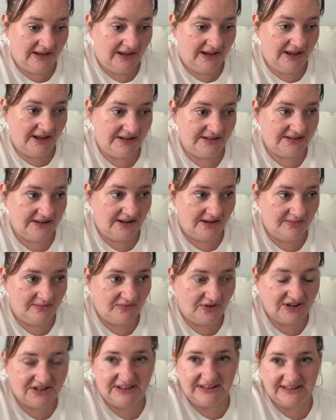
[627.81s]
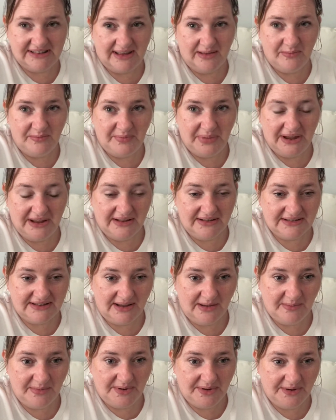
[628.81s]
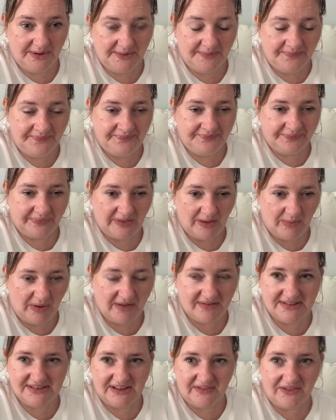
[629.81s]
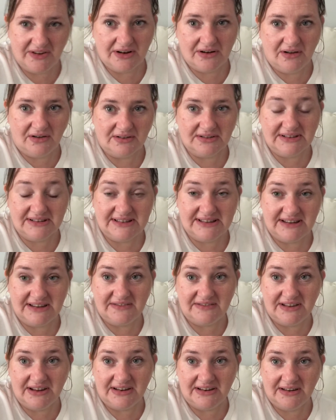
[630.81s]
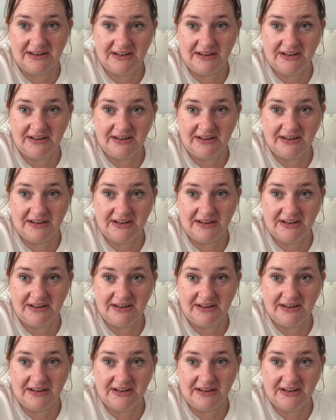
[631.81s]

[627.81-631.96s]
and Rusty's getting picked up about 7 o'clock this evening,